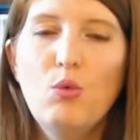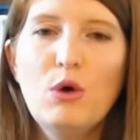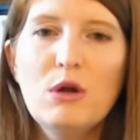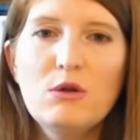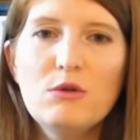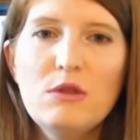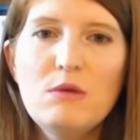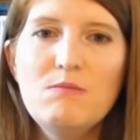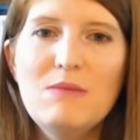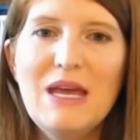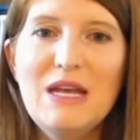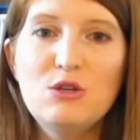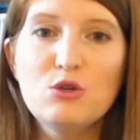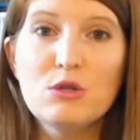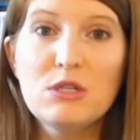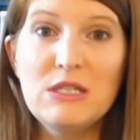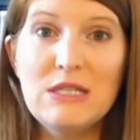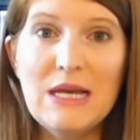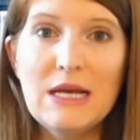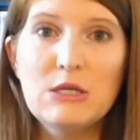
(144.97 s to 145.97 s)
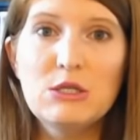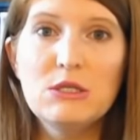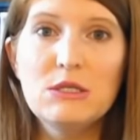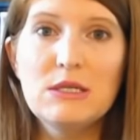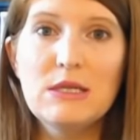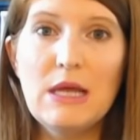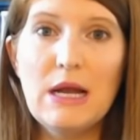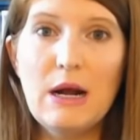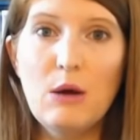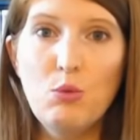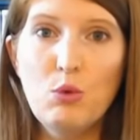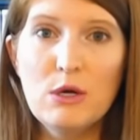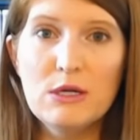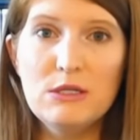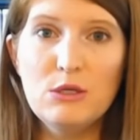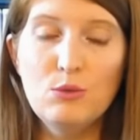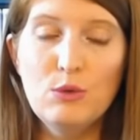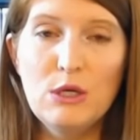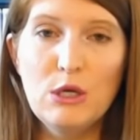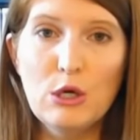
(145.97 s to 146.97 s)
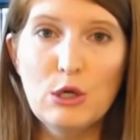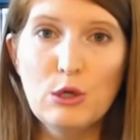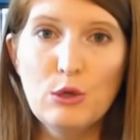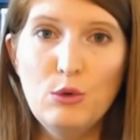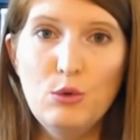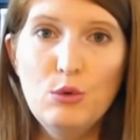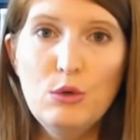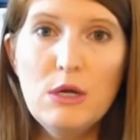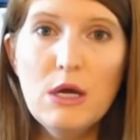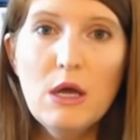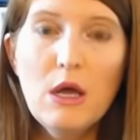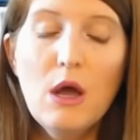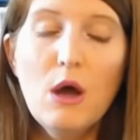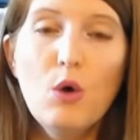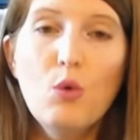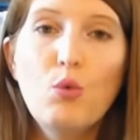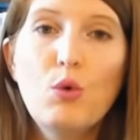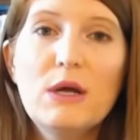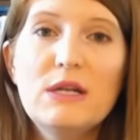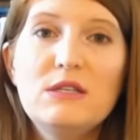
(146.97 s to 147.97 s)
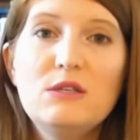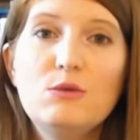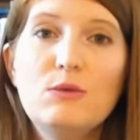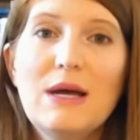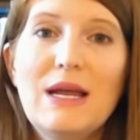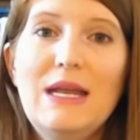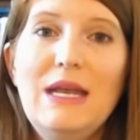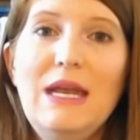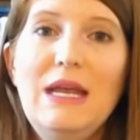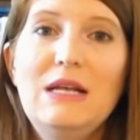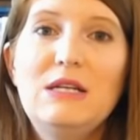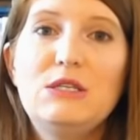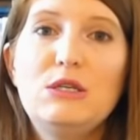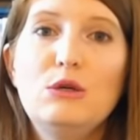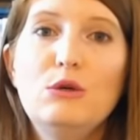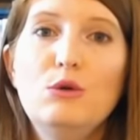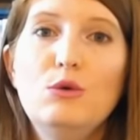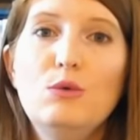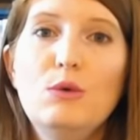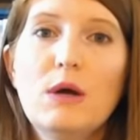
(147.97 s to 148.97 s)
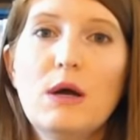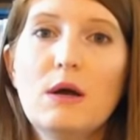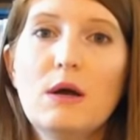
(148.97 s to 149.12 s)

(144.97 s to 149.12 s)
what are the major sections that I want to include? What do I need to